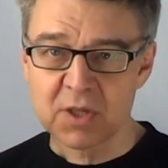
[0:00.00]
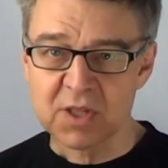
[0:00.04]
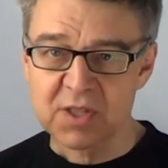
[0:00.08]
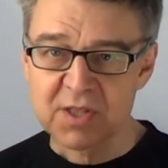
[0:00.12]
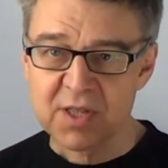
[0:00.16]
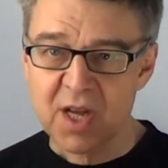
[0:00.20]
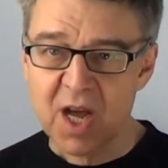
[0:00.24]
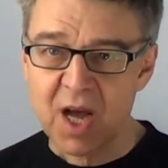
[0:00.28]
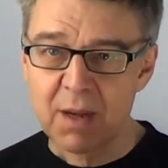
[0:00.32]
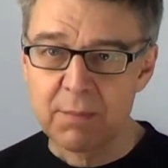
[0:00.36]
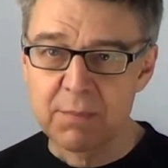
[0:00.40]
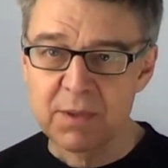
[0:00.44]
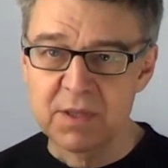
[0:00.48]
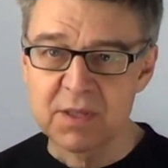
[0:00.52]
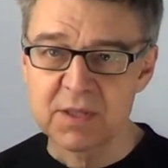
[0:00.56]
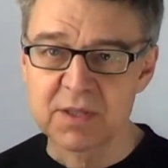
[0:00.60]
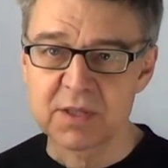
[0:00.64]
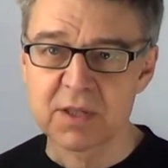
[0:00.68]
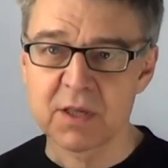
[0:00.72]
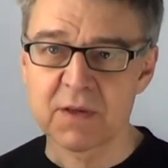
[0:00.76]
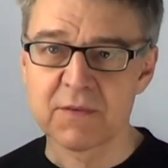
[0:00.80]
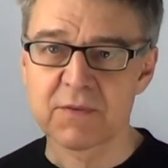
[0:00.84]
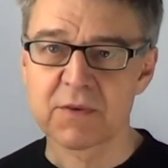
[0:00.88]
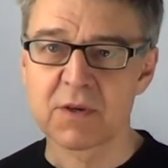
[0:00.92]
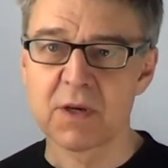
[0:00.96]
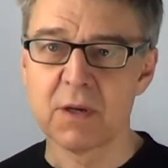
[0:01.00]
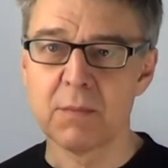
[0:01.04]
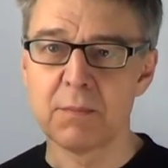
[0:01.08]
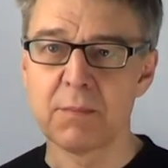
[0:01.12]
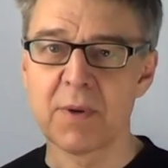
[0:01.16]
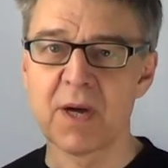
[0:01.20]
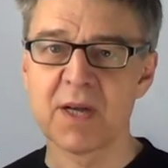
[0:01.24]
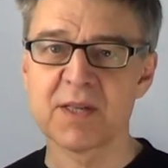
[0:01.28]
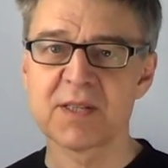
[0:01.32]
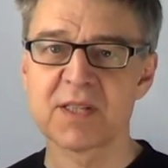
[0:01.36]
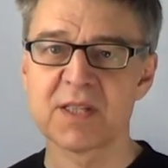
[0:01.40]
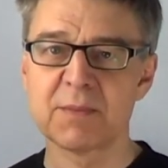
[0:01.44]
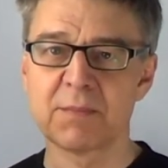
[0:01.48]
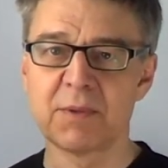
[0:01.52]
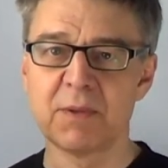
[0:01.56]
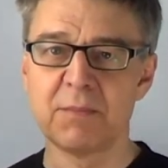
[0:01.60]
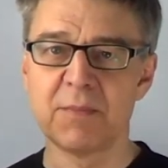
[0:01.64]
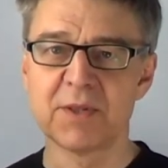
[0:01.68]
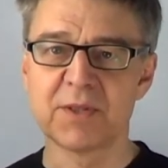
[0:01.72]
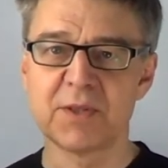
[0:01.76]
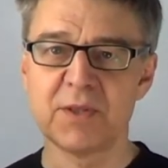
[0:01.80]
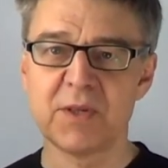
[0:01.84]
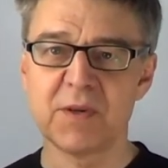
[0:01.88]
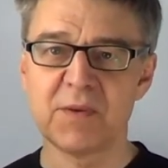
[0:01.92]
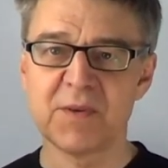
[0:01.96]
Examples of combustible
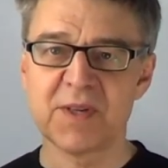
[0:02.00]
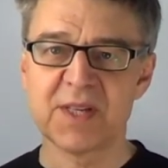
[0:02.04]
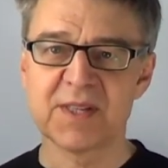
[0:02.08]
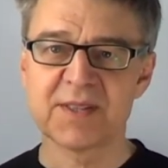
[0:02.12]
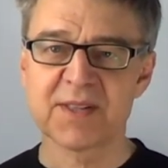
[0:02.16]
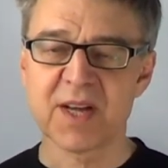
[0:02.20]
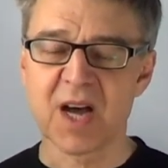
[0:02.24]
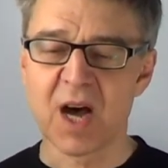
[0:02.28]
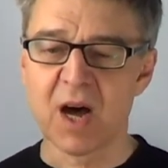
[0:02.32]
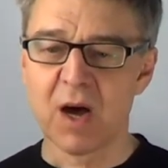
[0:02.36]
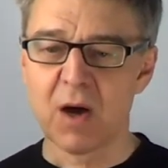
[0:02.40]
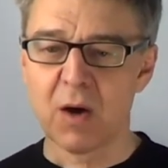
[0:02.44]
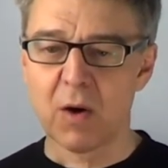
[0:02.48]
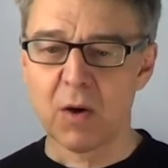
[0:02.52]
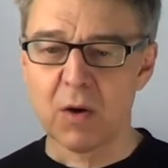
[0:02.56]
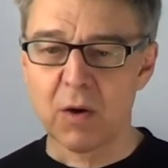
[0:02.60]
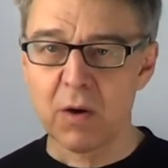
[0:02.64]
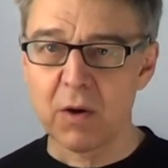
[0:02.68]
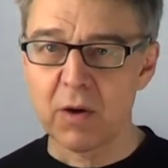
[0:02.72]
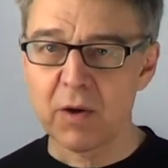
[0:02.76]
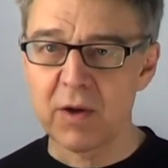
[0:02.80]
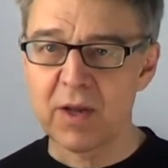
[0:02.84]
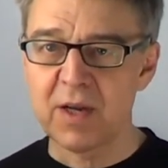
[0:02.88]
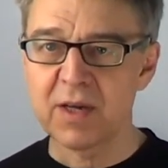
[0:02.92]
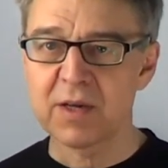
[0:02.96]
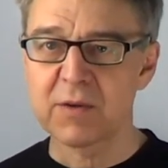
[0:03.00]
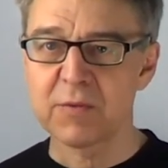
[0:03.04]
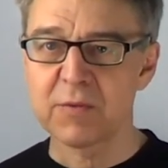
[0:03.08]
materials are oil,